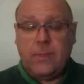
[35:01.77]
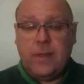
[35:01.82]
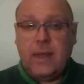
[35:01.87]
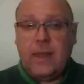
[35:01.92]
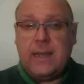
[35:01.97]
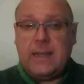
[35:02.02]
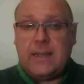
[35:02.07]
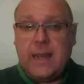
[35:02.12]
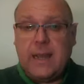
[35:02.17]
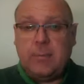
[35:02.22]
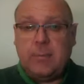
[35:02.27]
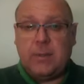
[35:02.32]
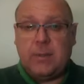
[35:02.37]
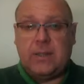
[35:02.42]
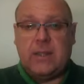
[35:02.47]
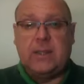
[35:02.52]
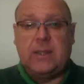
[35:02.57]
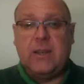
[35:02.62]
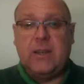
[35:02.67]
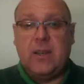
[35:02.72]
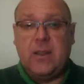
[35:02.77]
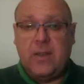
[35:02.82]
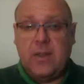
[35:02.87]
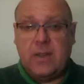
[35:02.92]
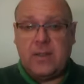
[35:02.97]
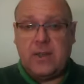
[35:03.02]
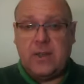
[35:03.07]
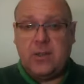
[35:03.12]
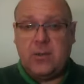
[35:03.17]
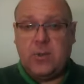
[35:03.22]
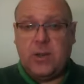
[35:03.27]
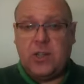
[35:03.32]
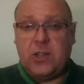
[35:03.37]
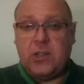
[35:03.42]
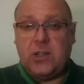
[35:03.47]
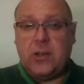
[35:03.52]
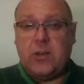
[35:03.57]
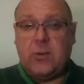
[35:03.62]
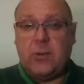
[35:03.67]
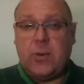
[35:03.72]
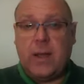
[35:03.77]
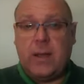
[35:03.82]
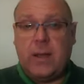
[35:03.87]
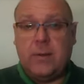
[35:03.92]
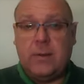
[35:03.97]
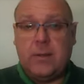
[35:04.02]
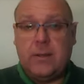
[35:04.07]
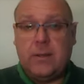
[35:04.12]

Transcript: is able to turn the situation around.